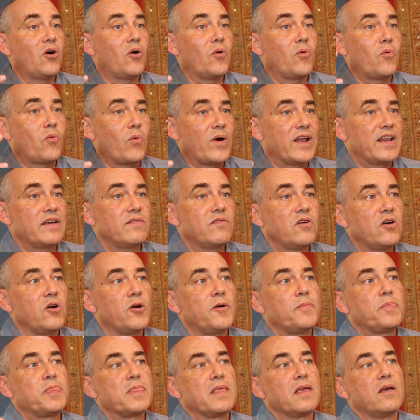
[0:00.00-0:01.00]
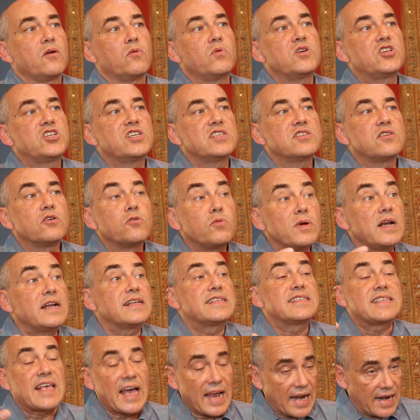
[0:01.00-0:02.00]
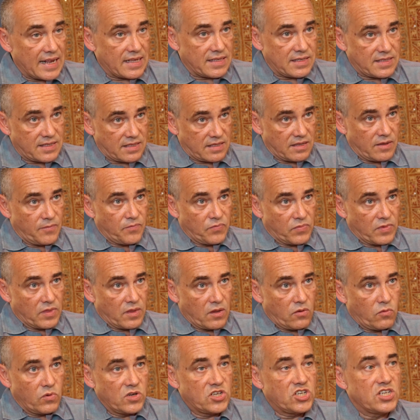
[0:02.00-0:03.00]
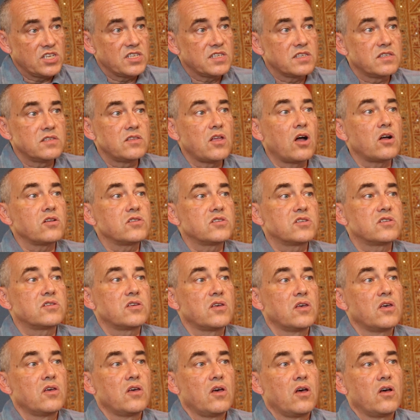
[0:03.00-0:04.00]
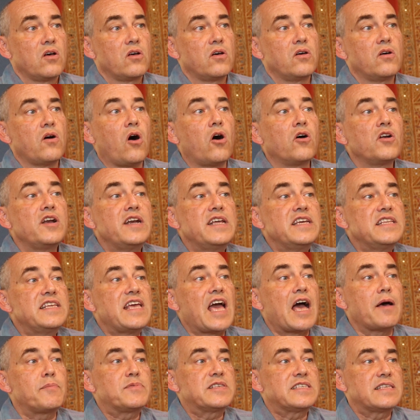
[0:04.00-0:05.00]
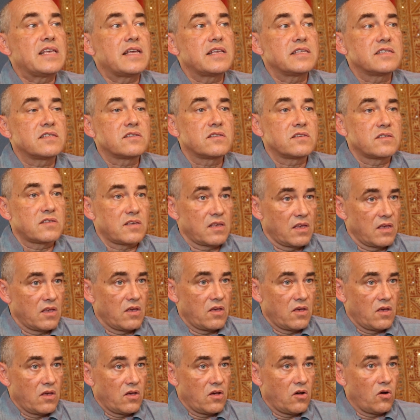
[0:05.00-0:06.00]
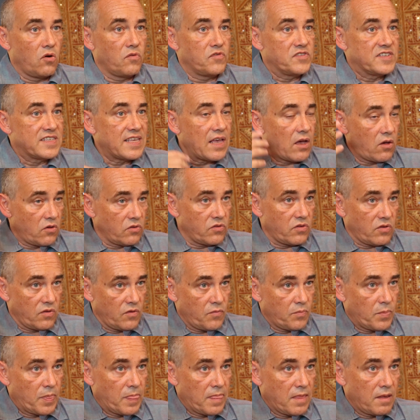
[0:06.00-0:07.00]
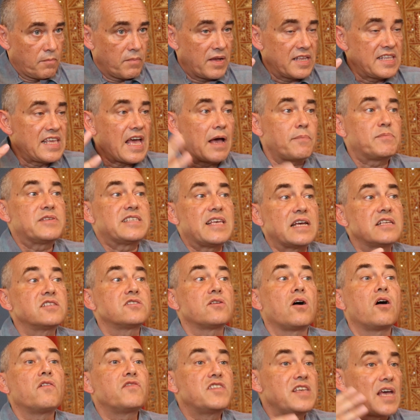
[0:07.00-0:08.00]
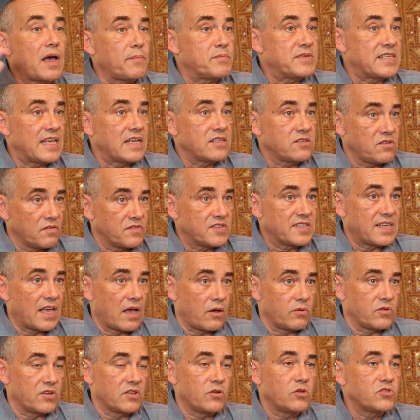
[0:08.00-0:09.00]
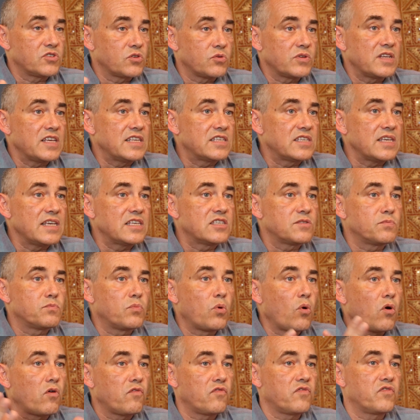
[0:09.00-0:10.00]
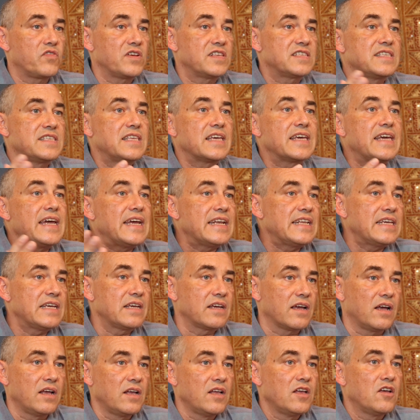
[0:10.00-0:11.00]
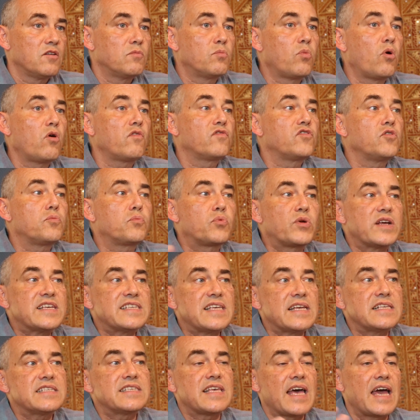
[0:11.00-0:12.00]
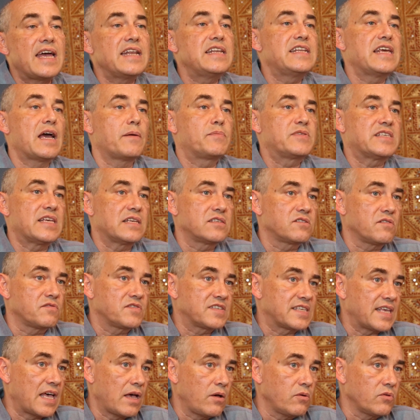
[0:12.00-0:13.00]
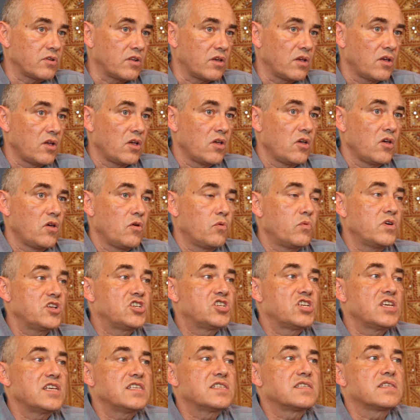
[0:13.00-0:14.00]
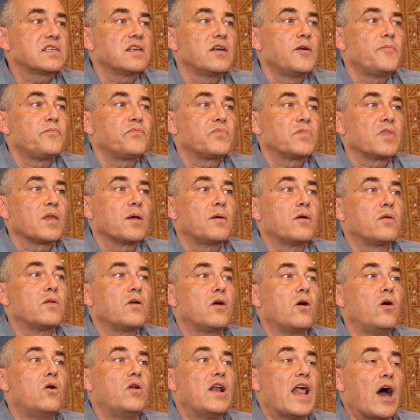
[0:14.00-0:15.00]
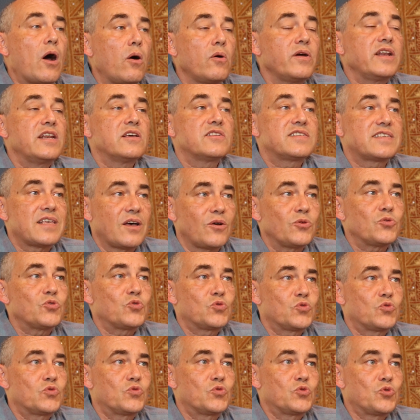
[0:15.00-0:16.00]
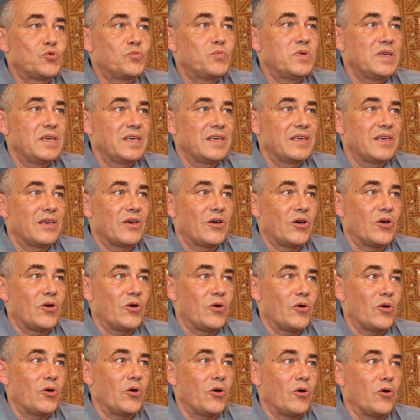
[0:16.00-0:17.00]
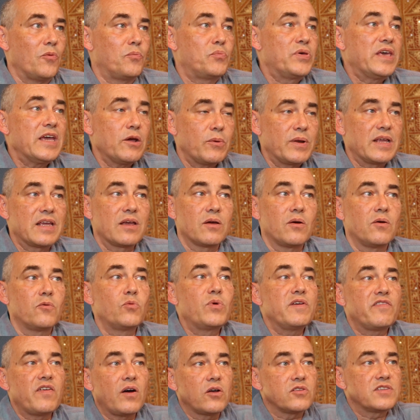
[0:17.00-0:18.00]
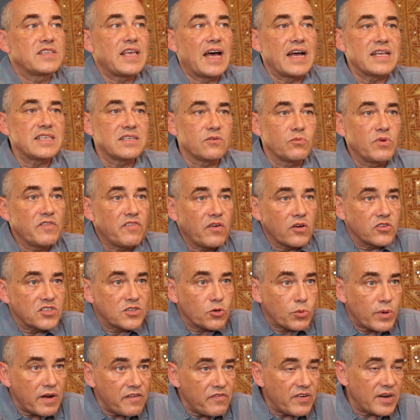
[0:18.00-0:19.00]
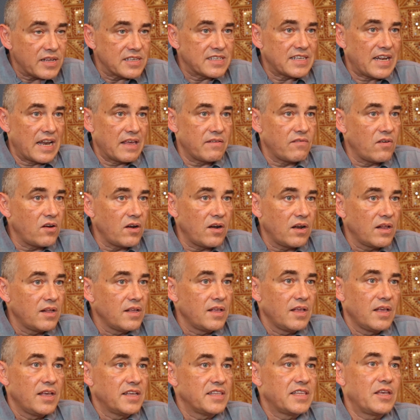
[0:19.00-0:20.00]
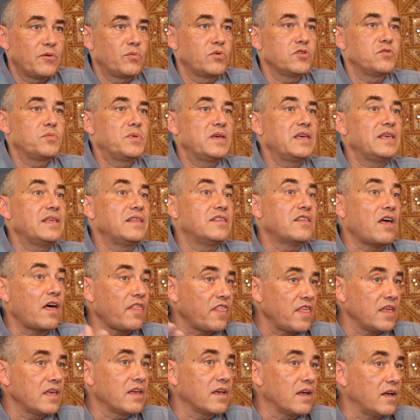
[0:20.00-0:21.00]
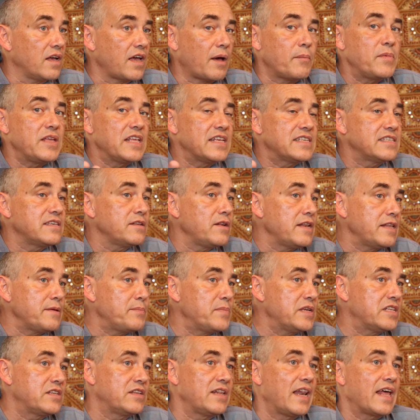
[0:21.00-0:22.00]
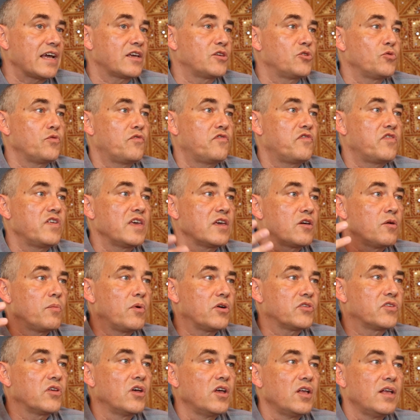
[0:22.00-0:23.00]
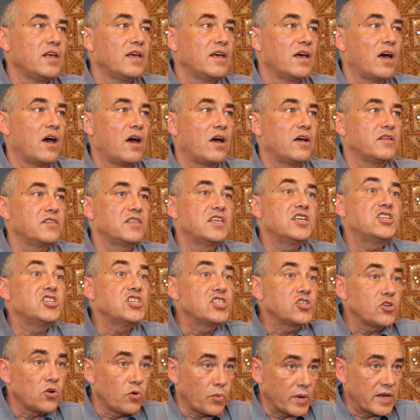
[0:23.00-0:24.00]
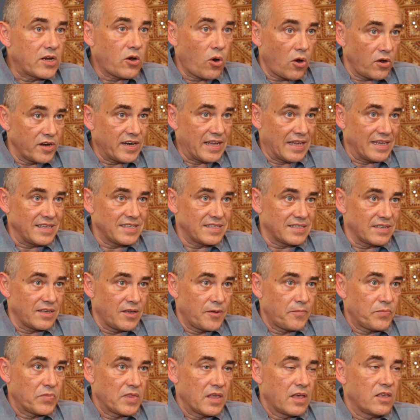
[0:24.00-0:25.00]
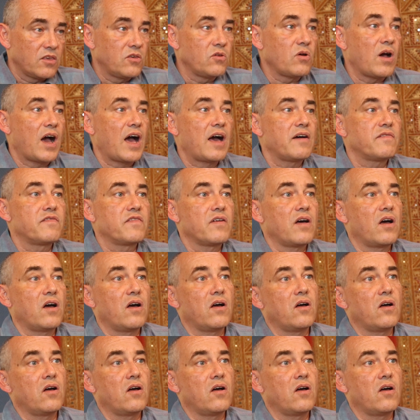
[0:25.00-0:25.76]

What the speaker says: whatever, which is the real silence, which is not only the absence of sound, but the absence of sound. So it's both. negating both the presence and the absence of sound, which is allowing the sound to be appearing. Without that, without reference level, there would be nothing. I mean, it's a little bit like you think about digital recordings. You have